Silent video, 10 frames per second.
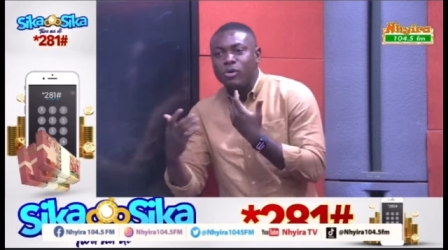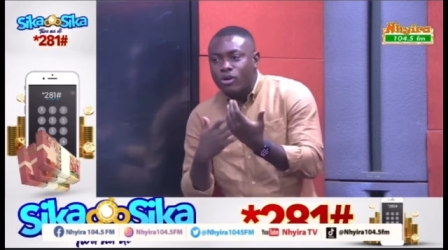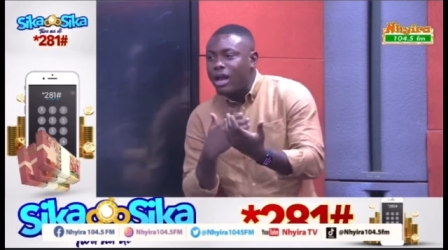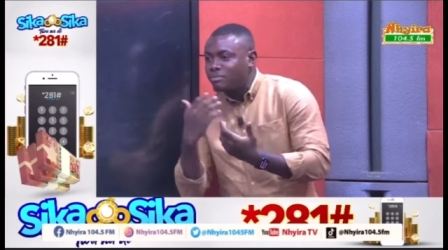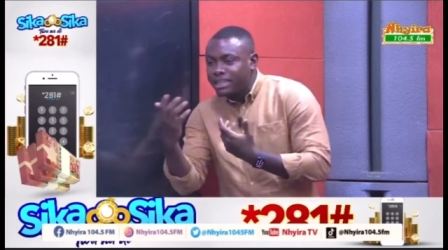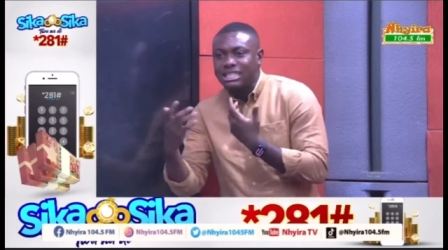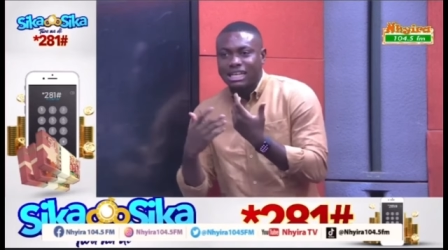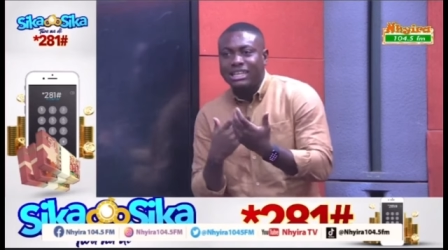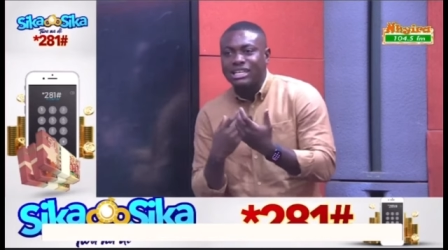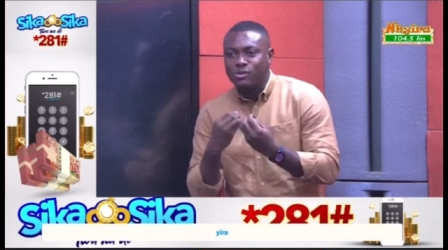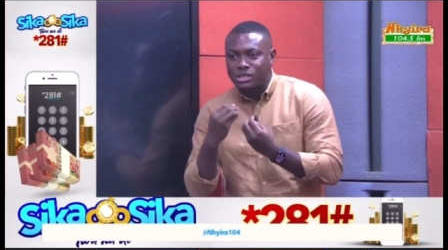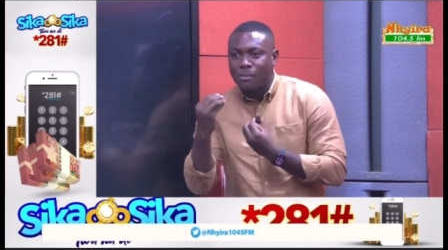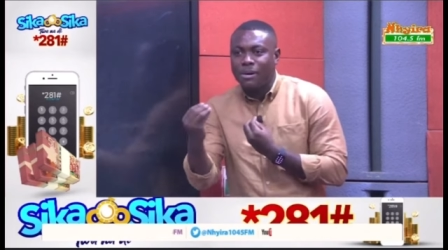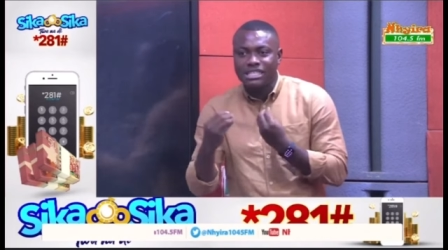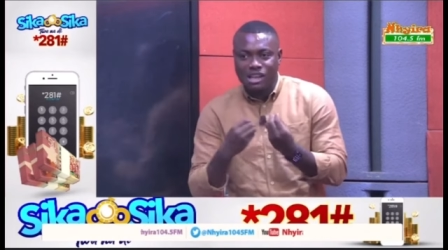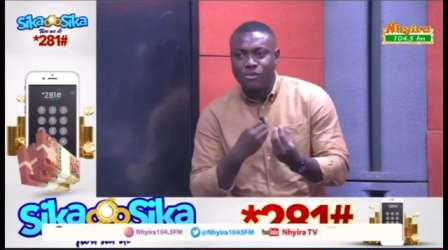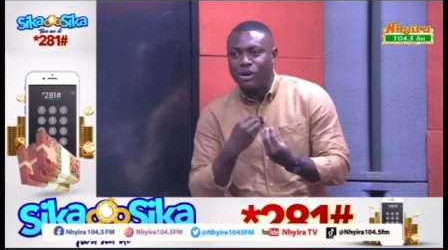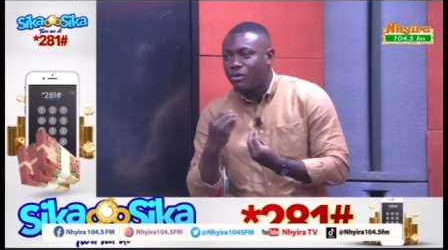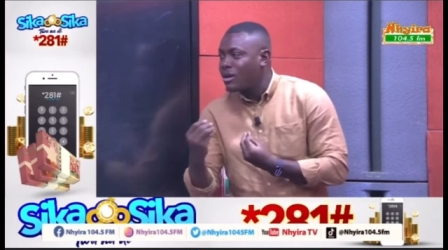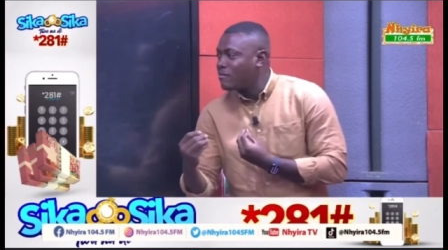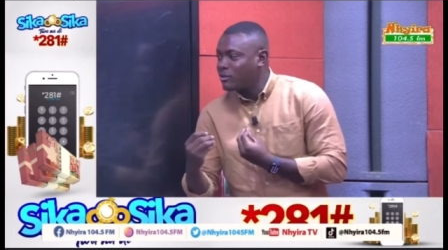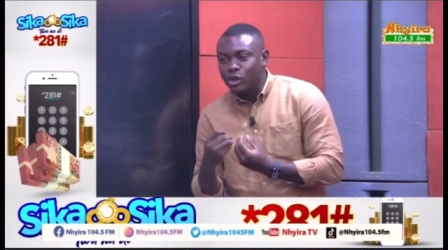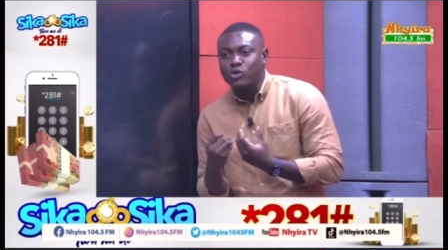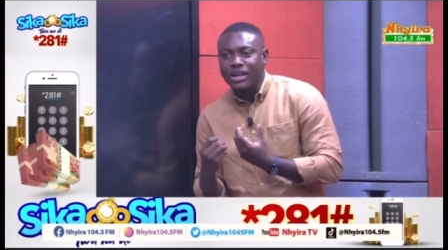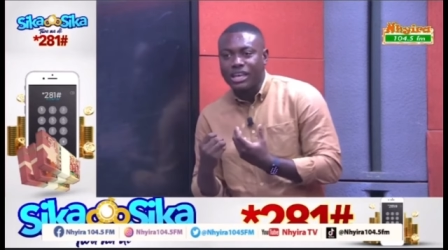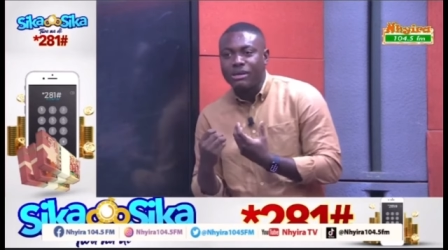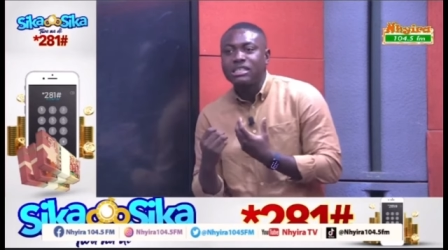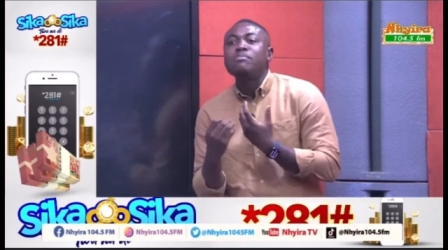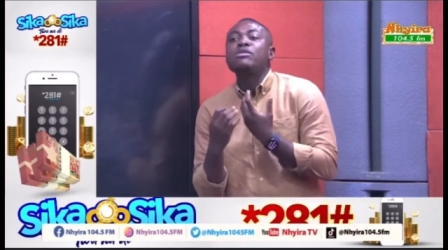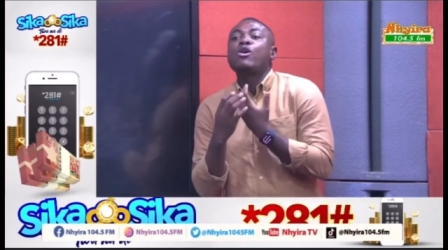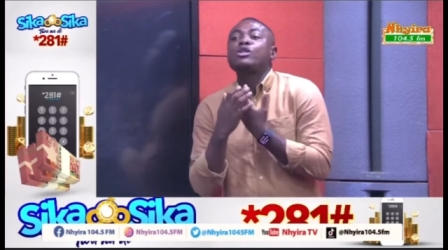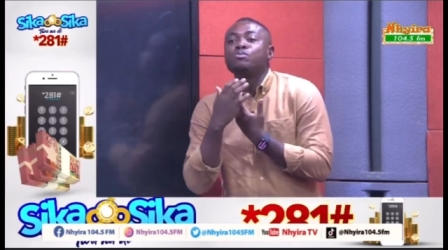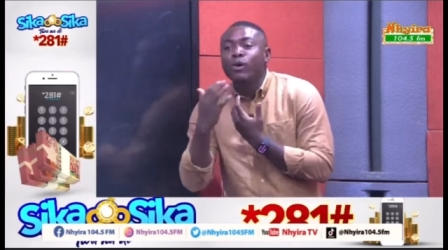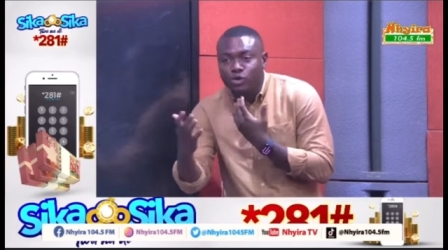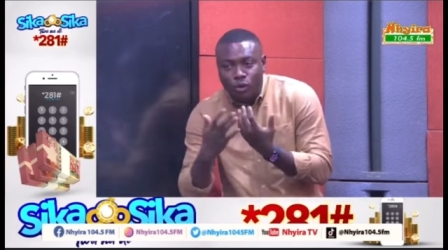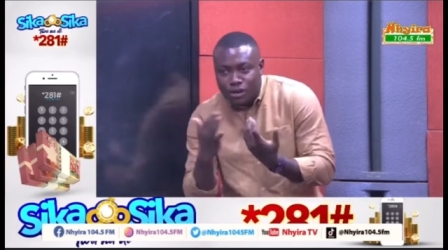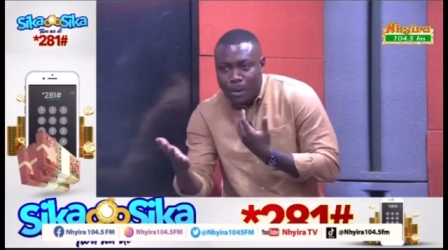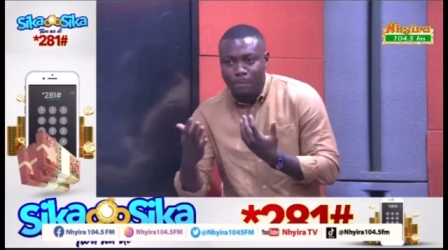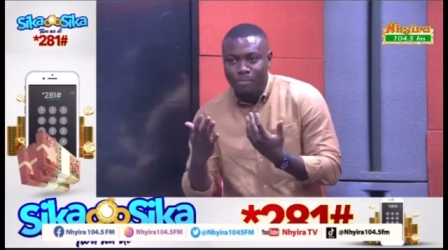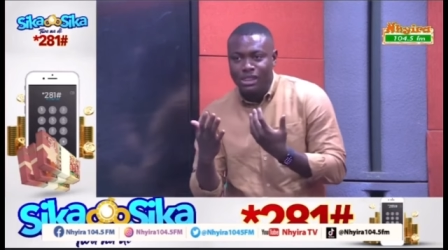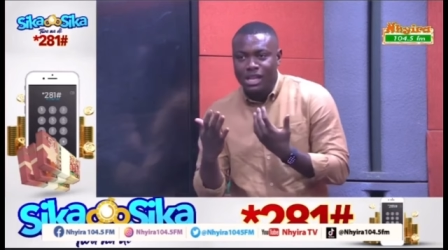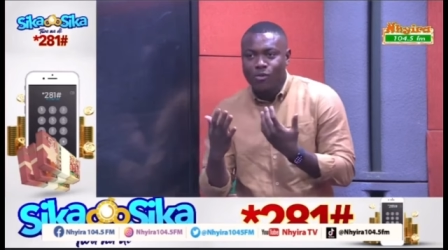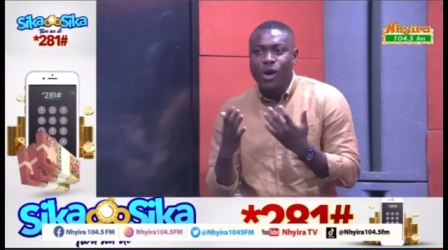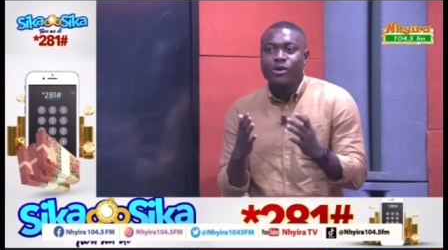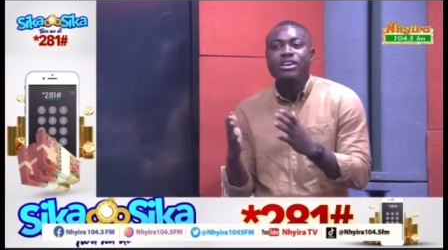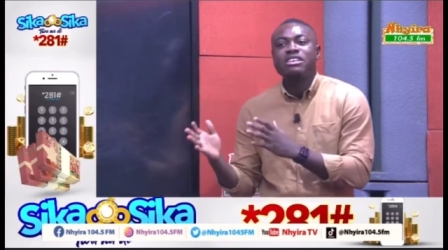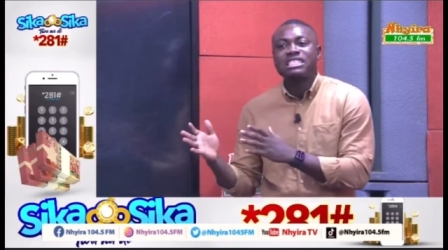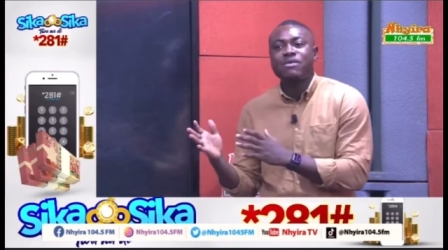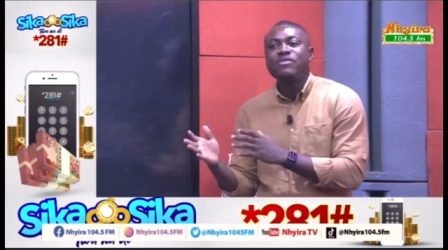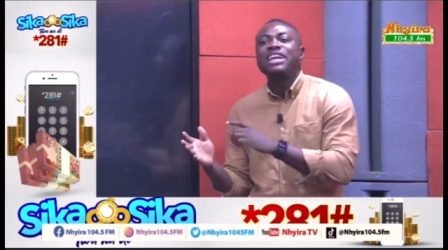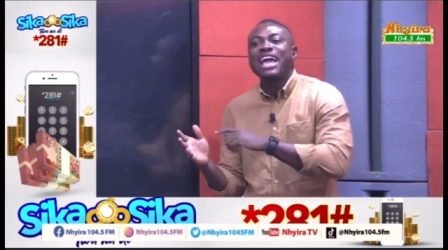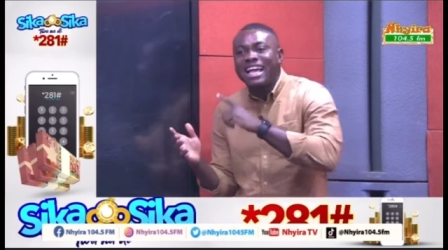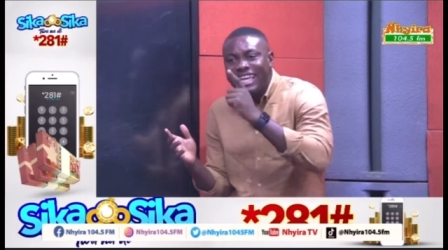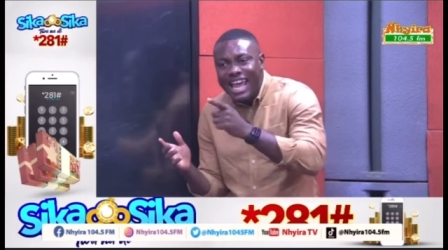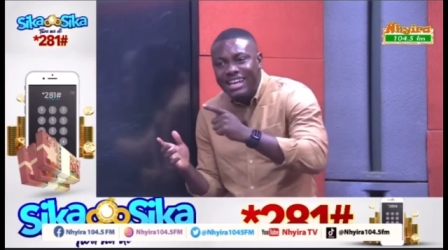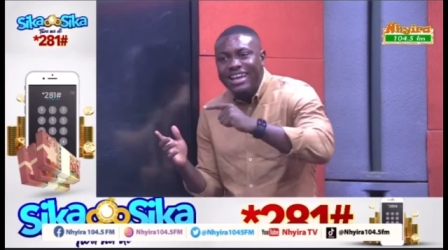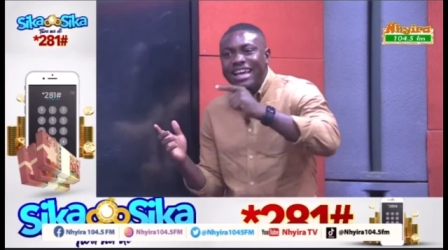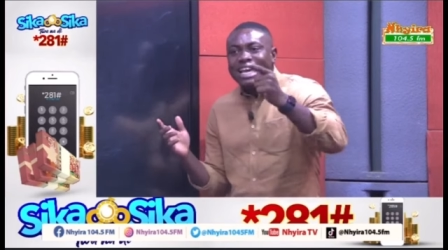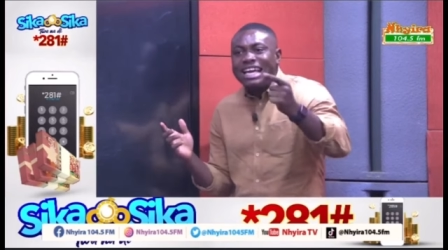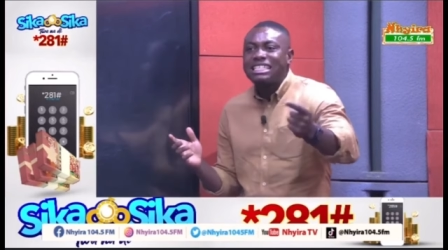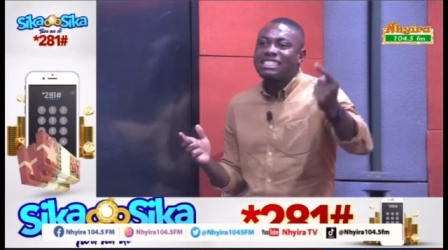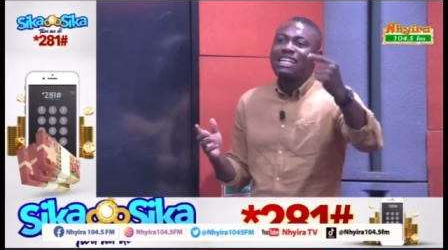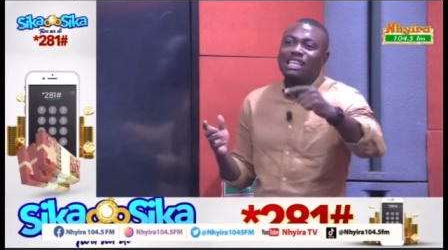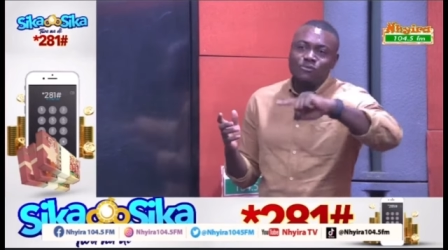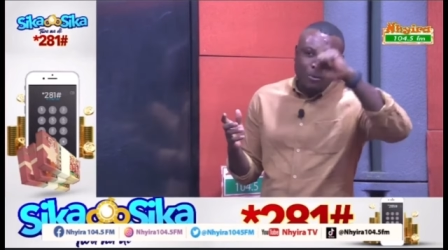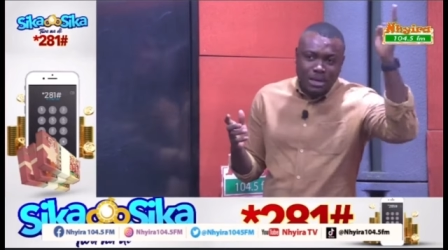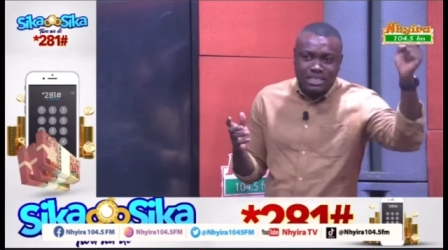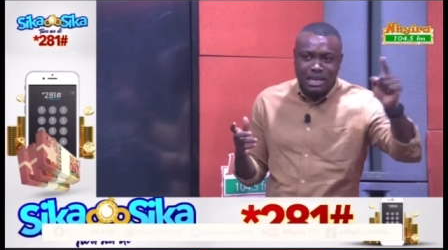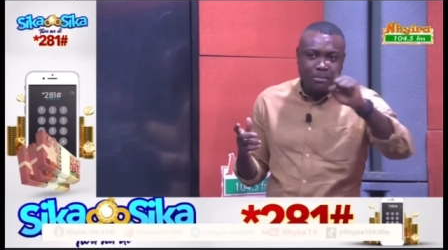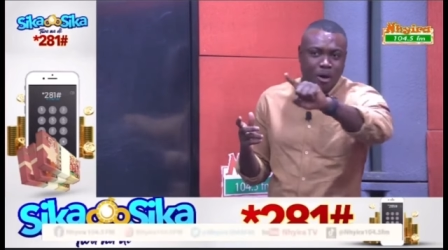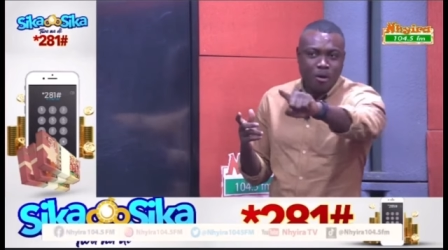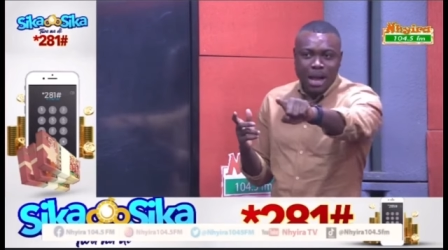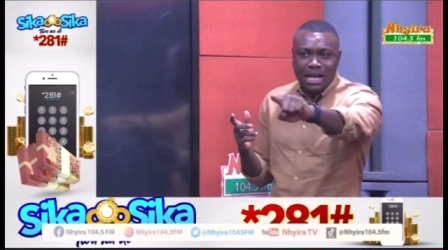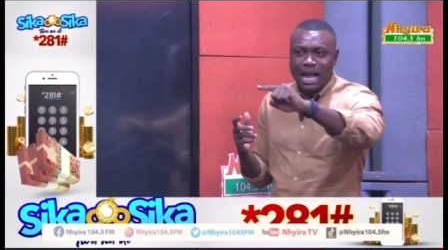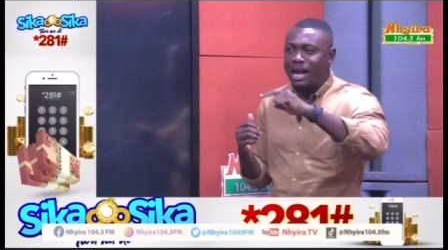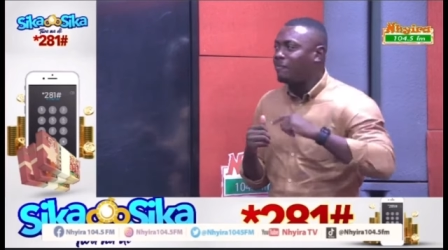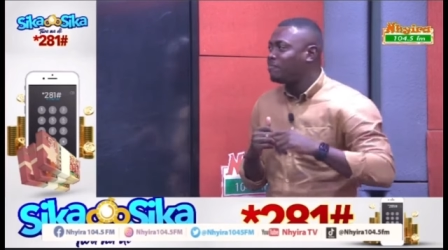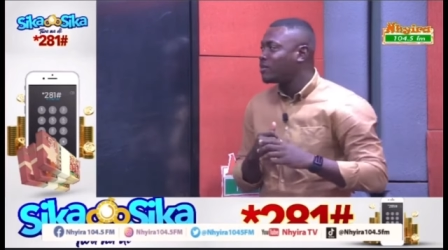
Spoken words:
tete a tete with a brand new friend, Joshua Kimmich, because both of them were not in the same vein. Again, it started from the summer. Obekaya.